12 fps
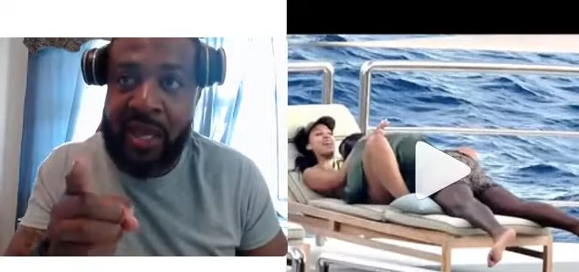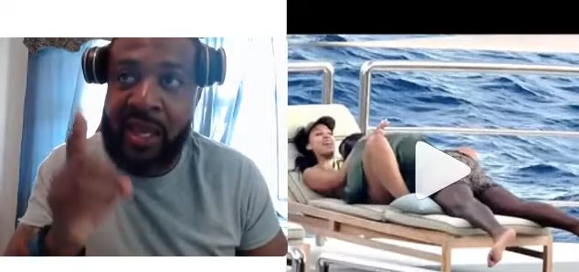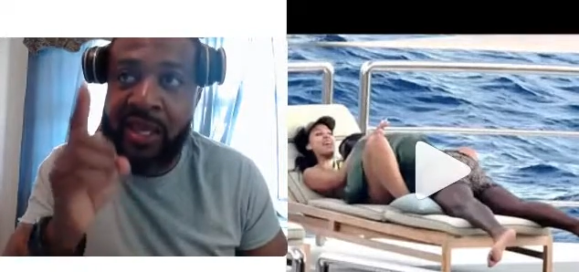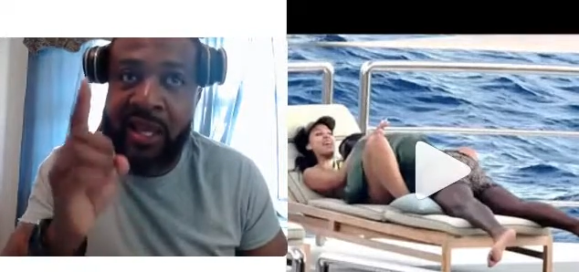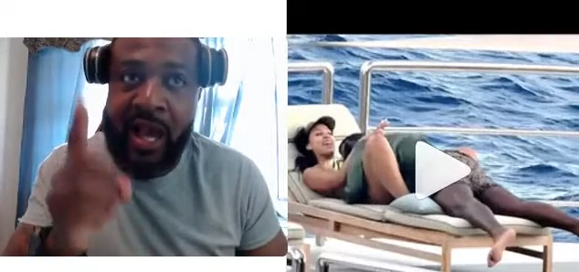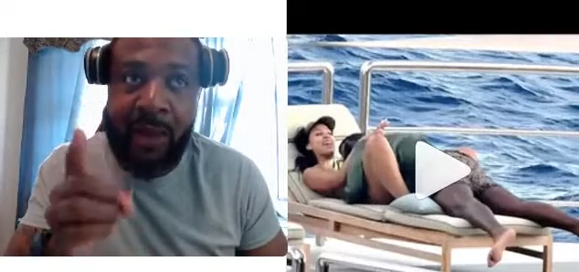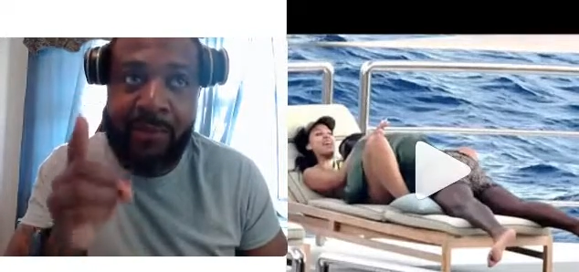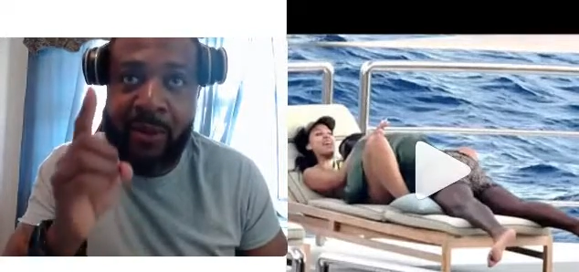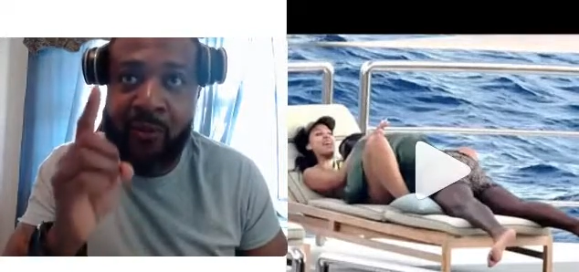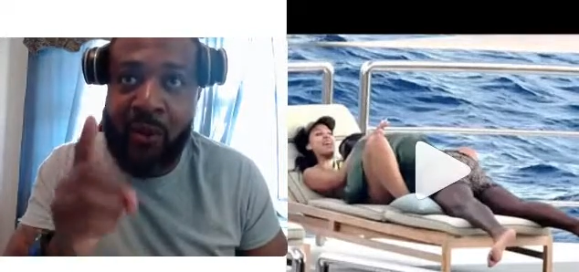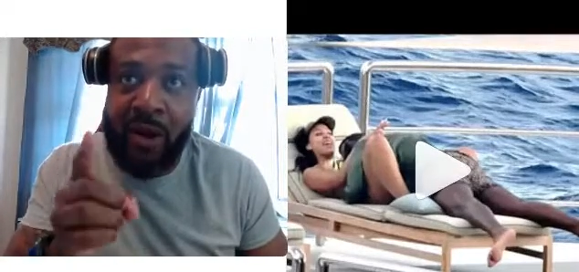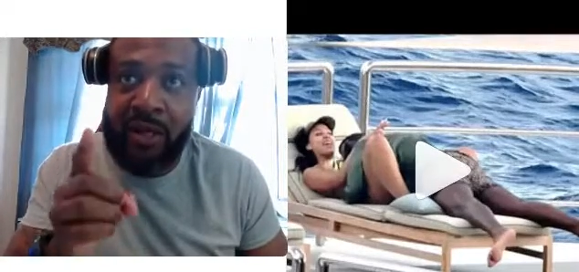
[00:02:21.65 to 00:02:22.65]
and y'all
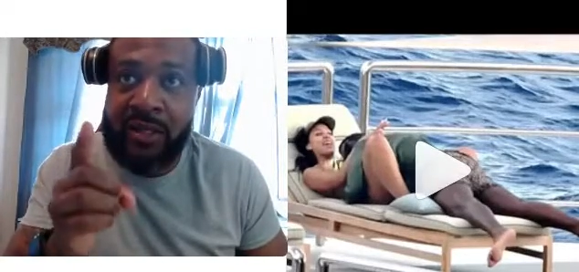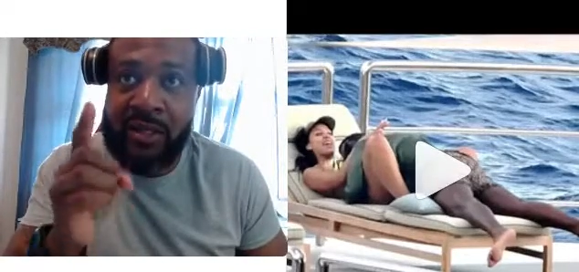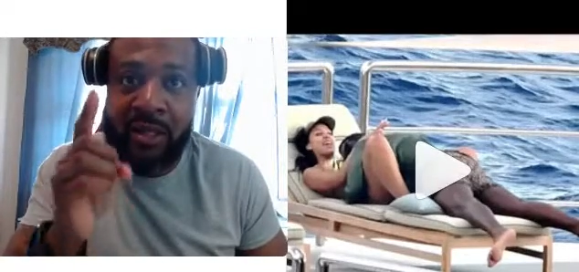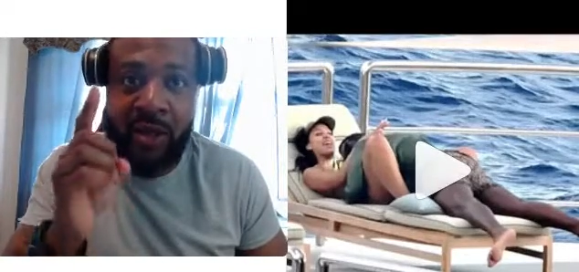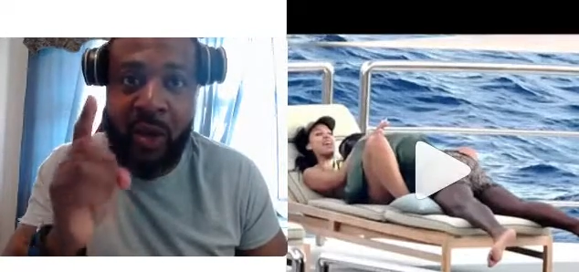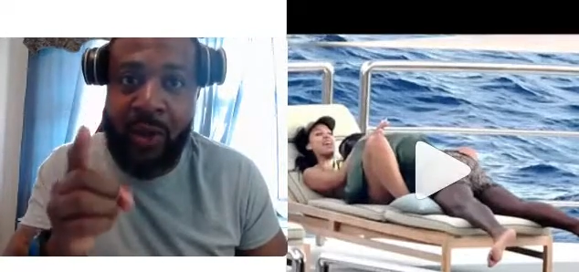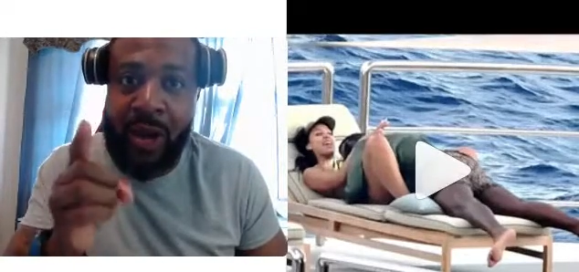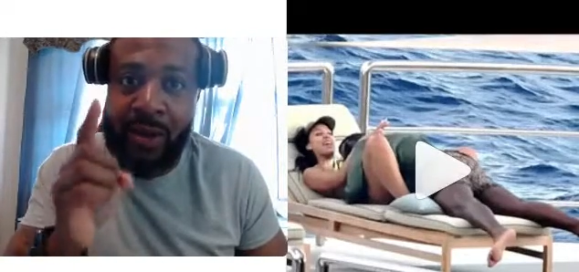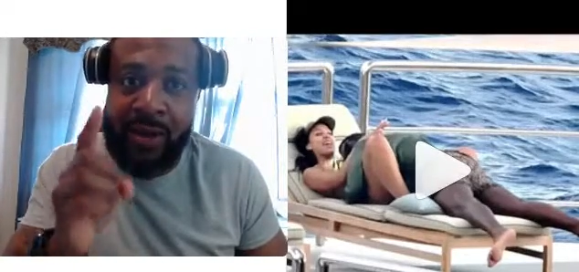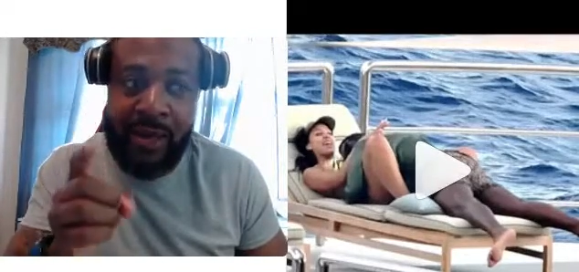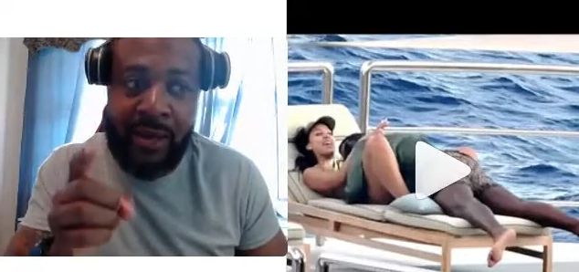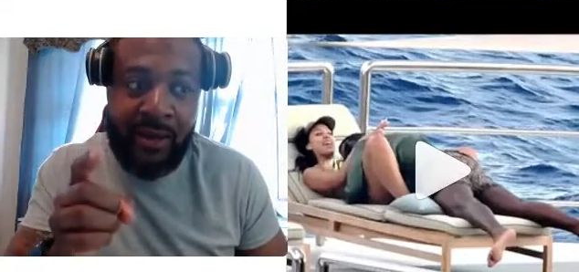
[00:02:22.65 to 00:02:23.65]
be wanting to go
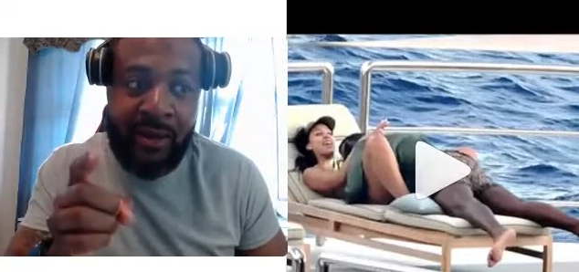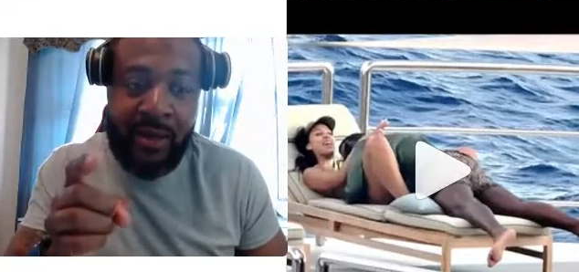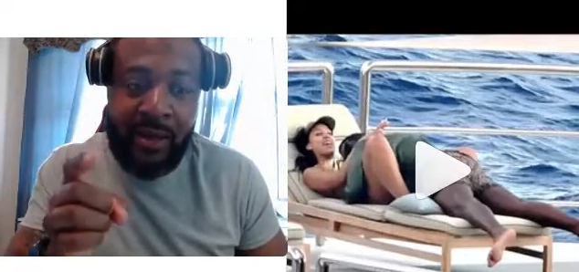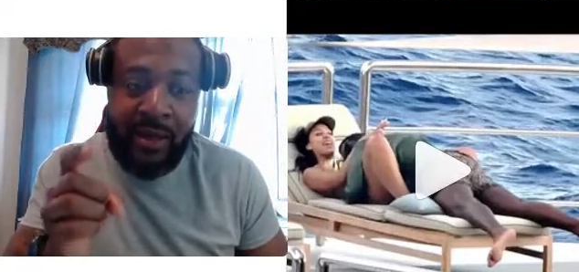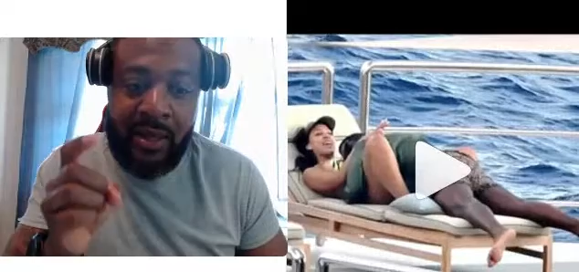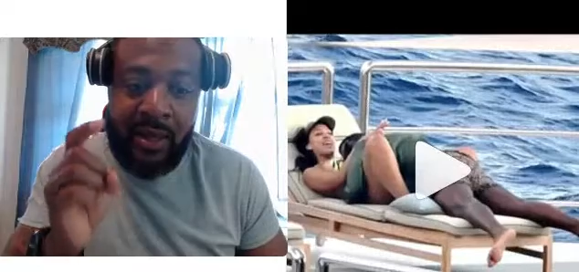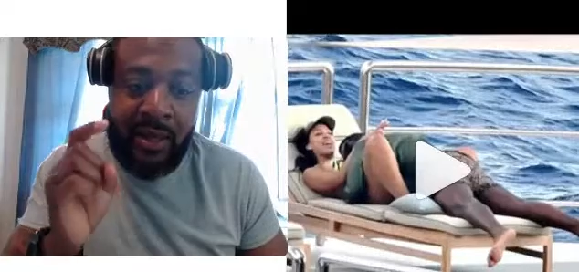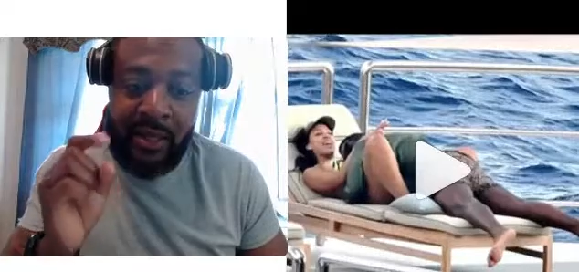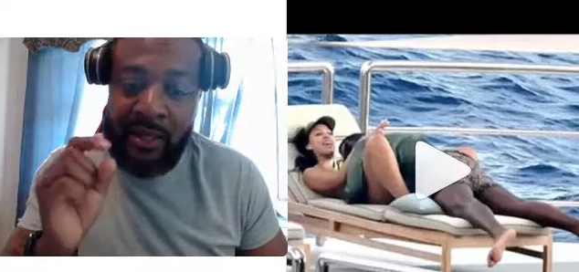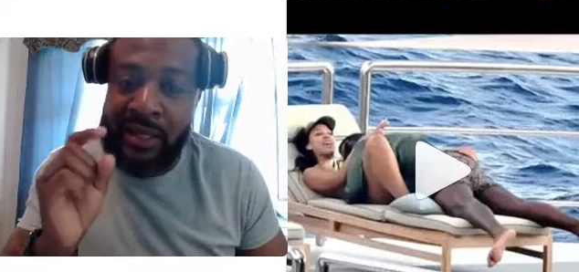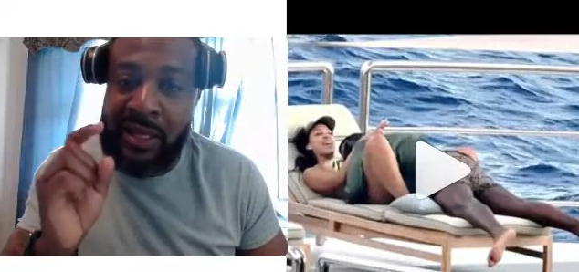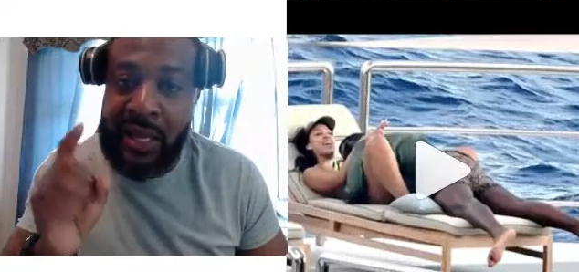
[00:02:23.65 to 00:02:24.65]
out here
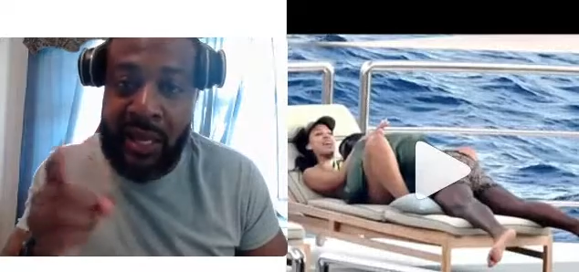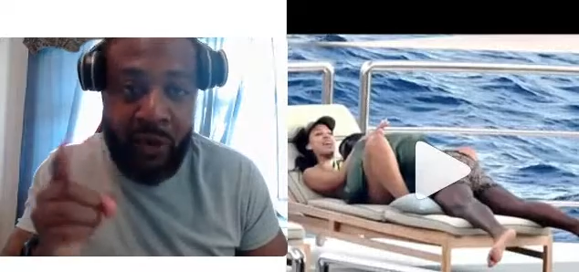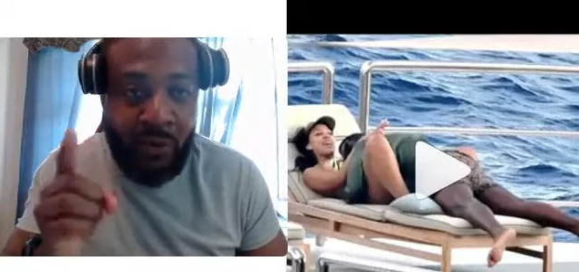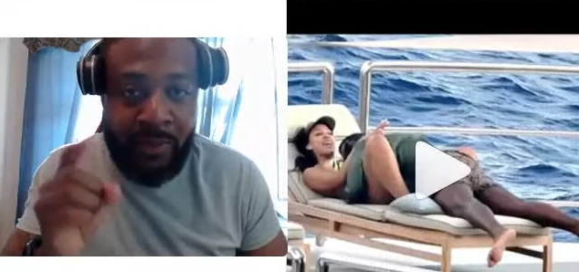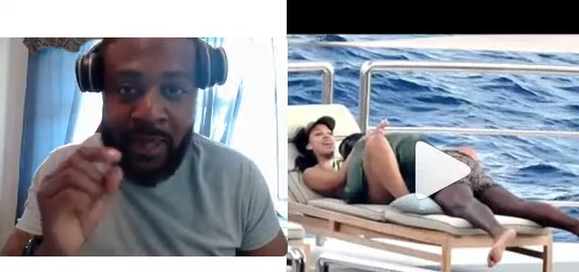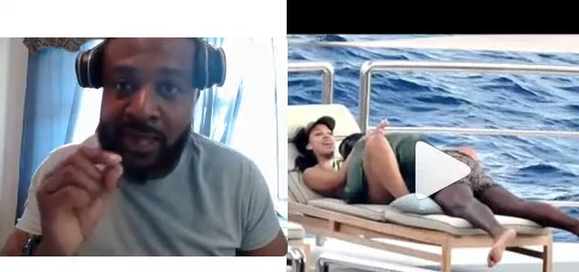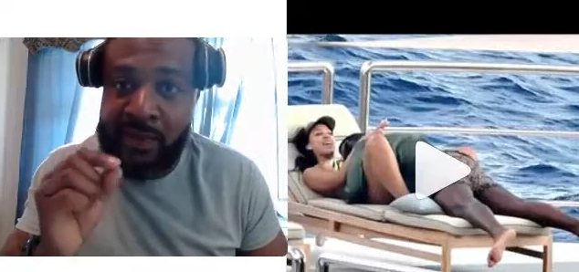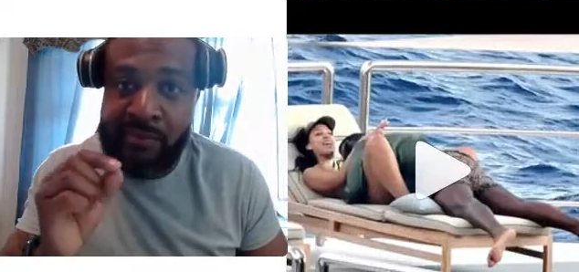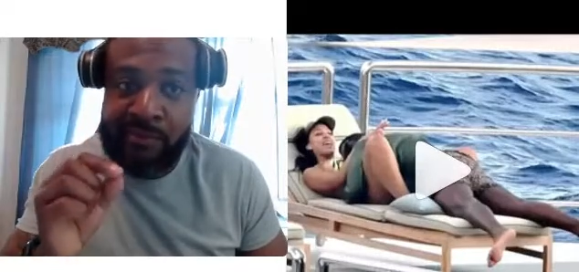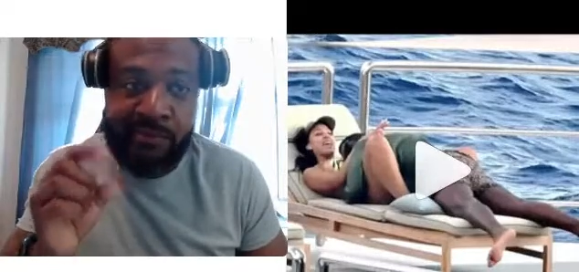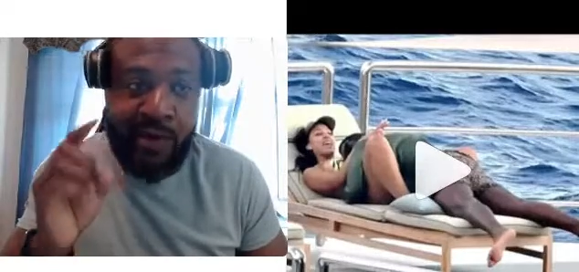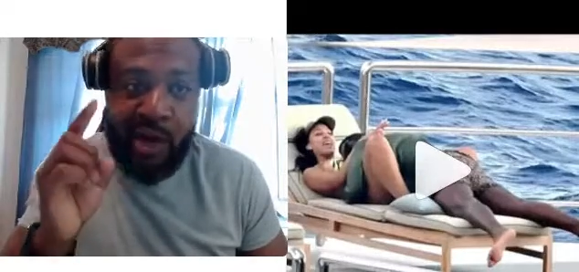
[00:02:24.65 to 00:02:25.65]
and kill men,